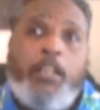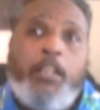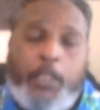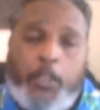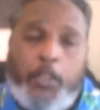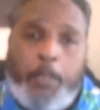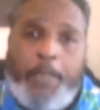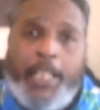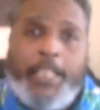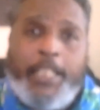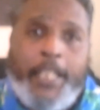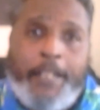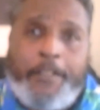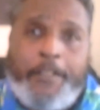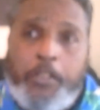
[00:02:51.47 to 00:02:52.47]
to the money
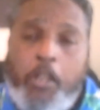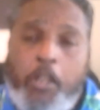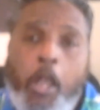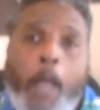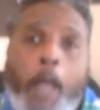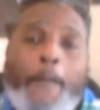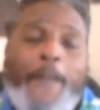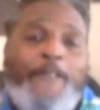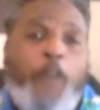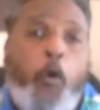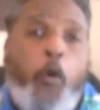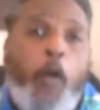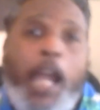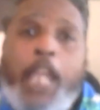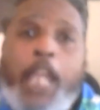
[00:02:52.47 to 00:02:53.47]
changers
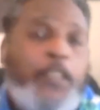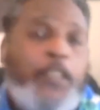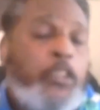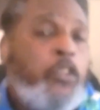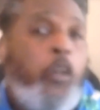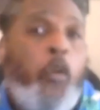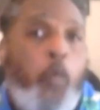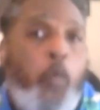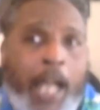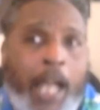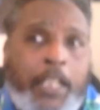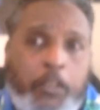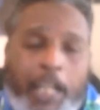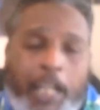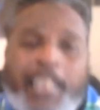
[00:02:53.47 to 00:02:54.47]
before I even sold one.
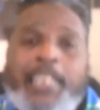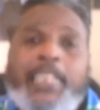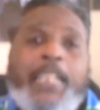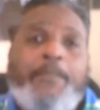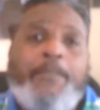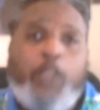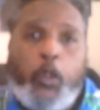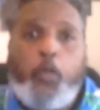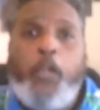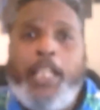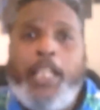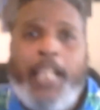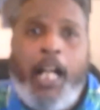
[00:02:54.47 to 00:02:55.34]
So I had to give them $20.